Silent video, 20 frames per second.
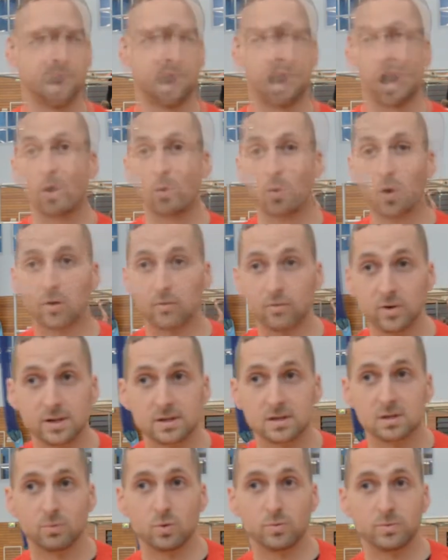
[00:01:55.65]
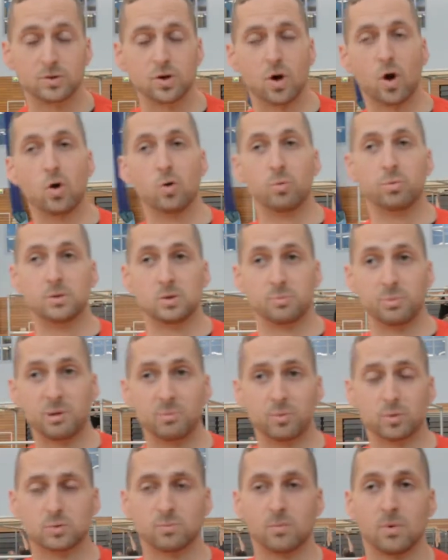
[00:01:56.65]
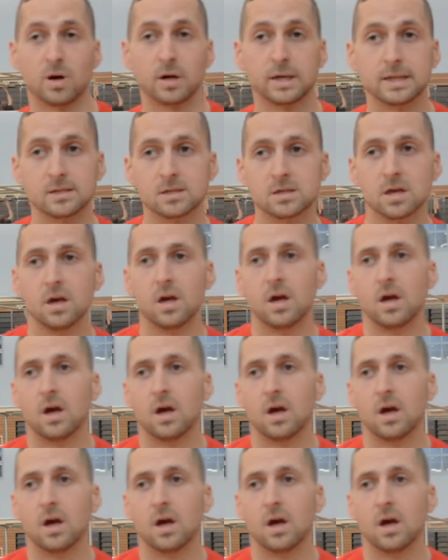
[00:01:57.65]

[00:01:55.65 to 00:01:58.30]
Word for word: I want the movement to open people's minds.